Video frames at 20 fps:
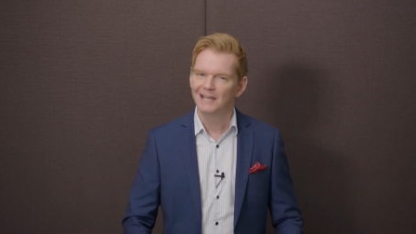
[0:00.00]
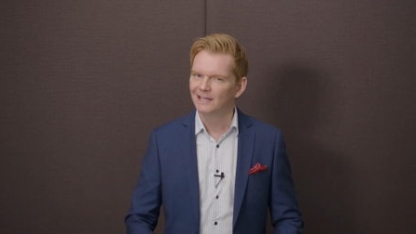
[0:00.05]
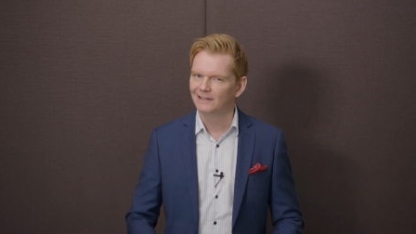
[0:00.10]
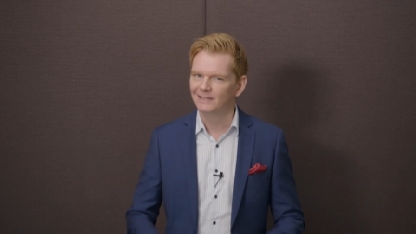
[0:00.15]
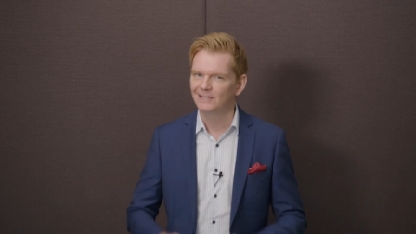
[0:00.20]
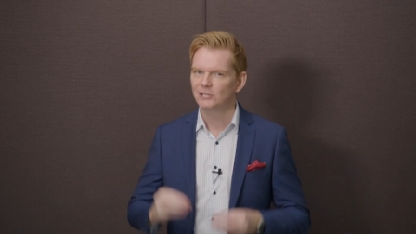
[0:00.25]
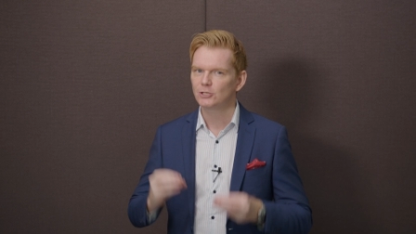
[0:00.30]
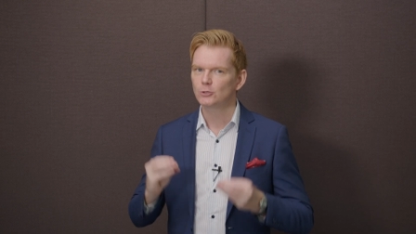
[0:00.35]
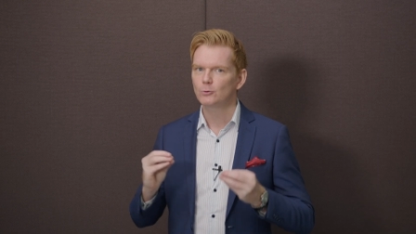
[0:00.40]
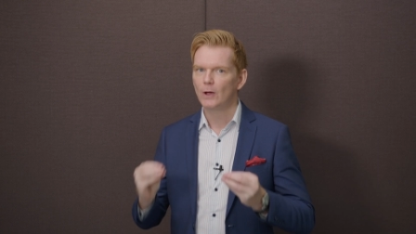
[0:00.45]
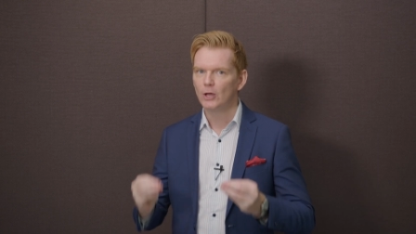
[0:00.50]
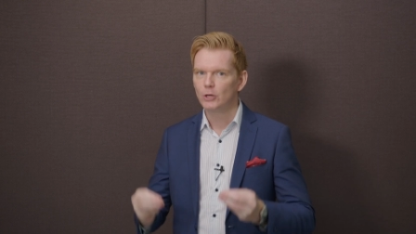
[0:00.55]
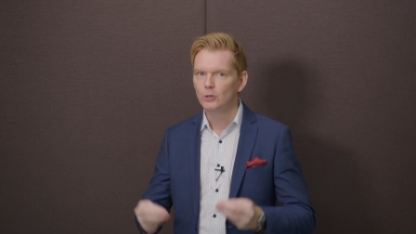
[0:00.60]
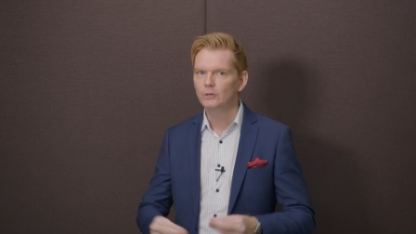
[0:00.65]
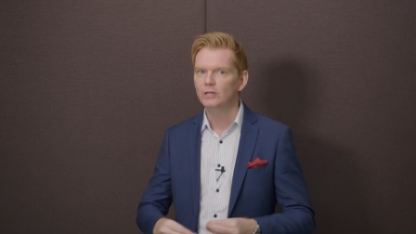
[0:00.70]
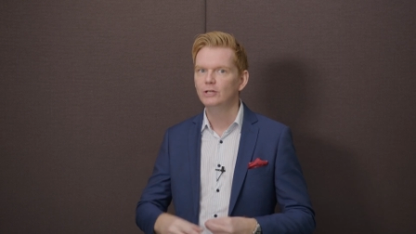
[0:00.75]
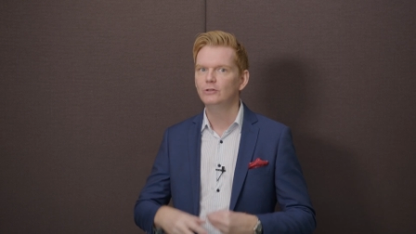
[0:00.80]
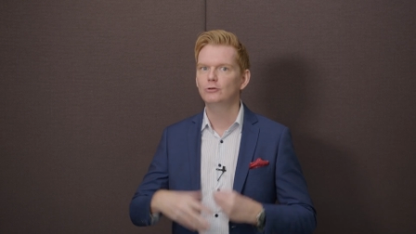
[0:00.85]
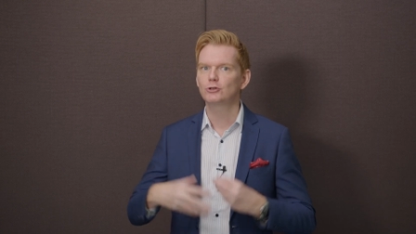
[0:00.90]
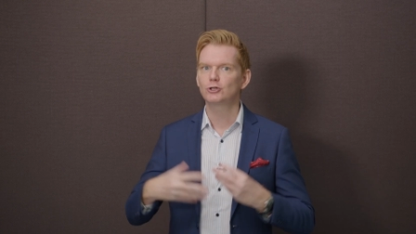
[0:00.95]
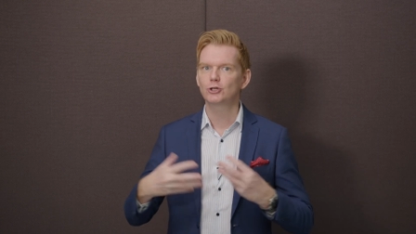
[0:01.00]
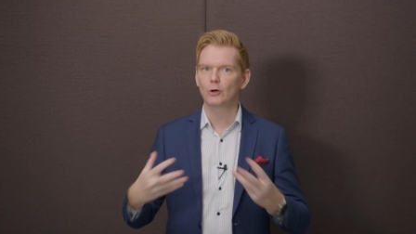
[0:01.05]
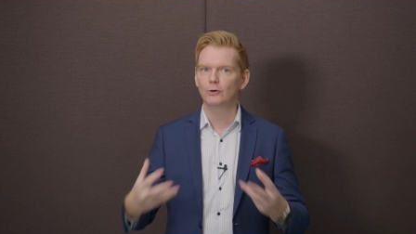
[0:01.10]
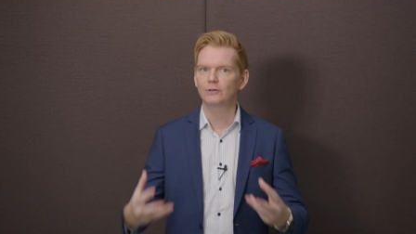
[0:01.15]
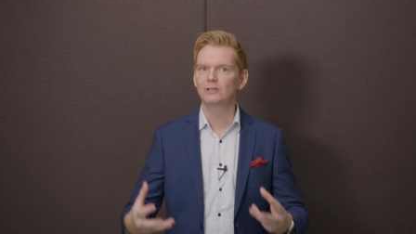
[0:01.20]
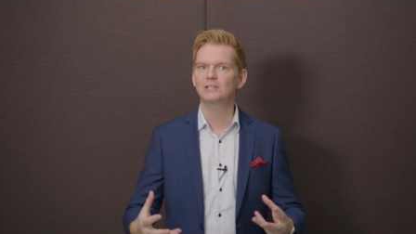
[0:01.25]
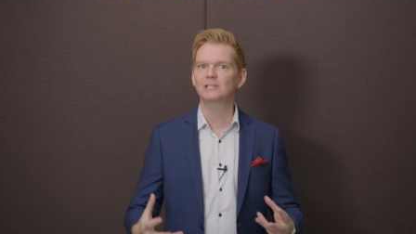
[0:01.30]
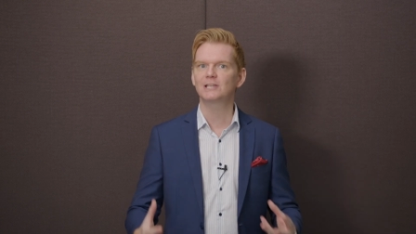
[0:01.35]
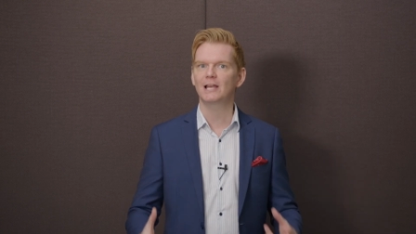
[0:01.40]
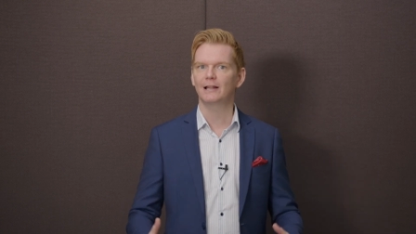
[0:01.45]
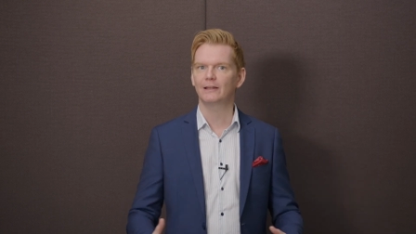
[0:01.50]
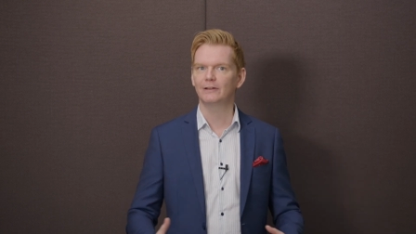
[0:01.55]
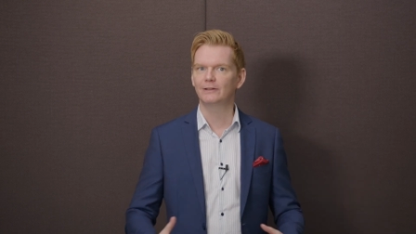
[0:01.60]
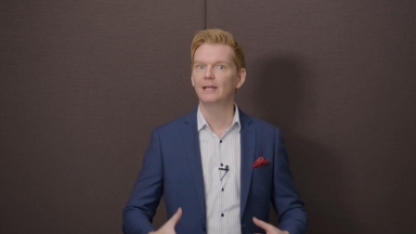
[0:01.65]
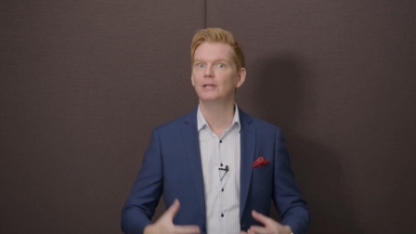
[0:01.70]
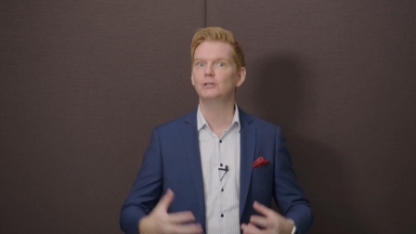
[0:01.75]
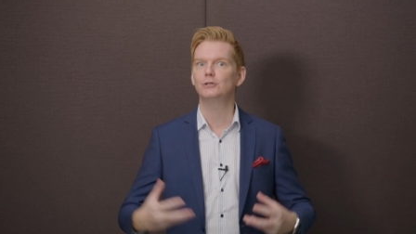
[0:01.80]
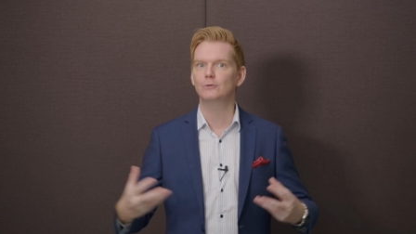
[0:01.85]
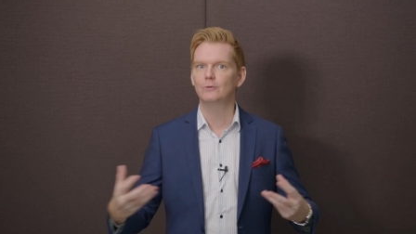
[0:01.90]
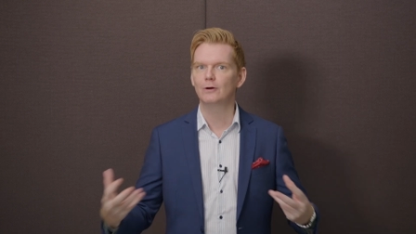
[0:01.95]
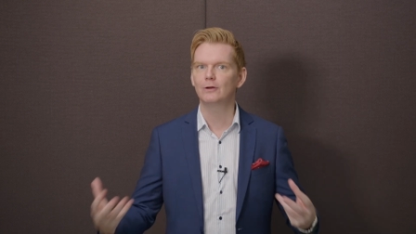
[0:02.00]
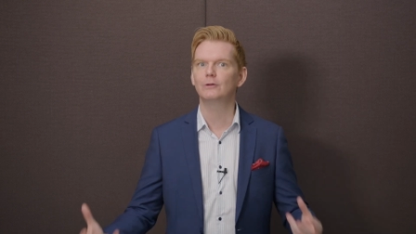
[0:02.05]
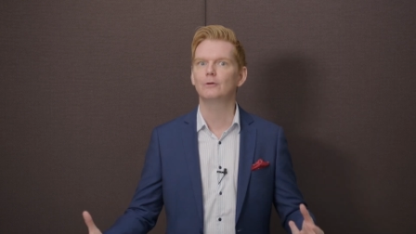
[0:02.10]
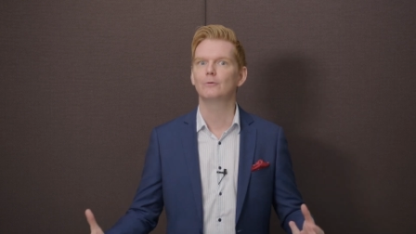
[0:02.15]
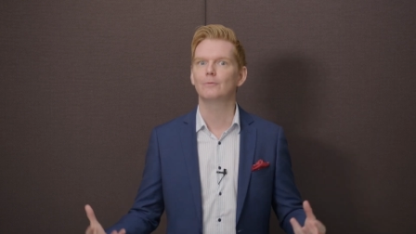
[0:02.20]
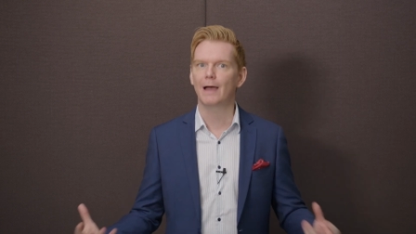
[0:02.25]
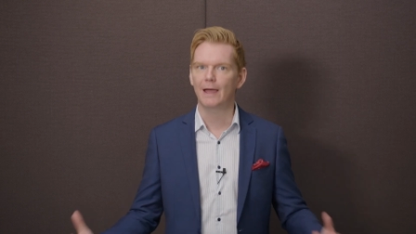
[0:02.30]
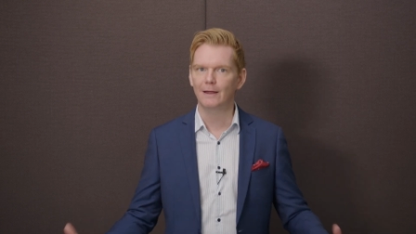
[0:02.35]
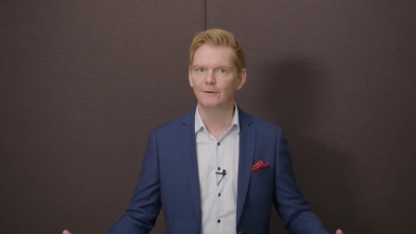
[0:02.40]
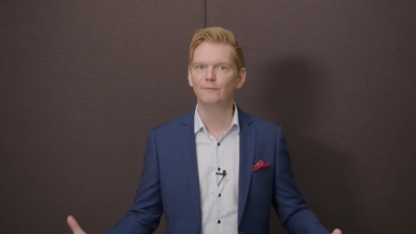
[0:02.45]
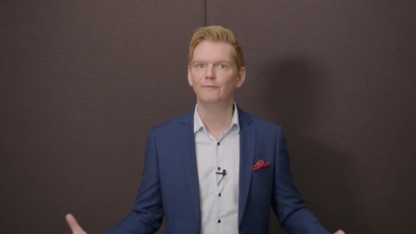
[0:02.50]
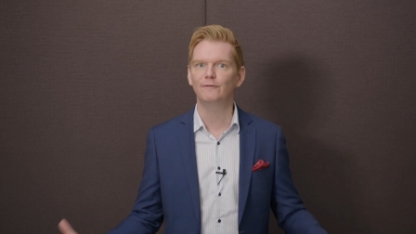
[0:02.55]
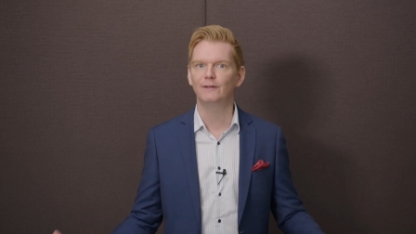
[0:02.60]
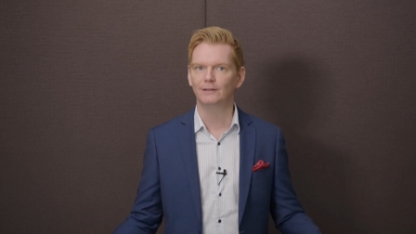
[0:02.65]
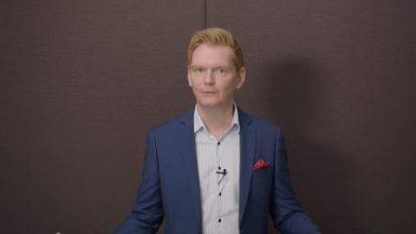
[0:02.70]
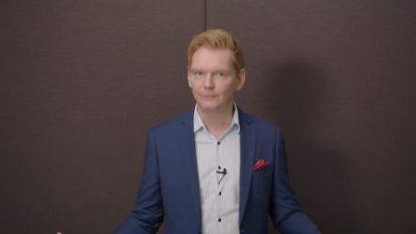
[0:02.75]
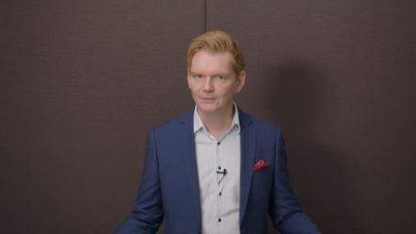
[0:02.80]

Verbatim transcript: This is where you need to show the seller that you are the right fit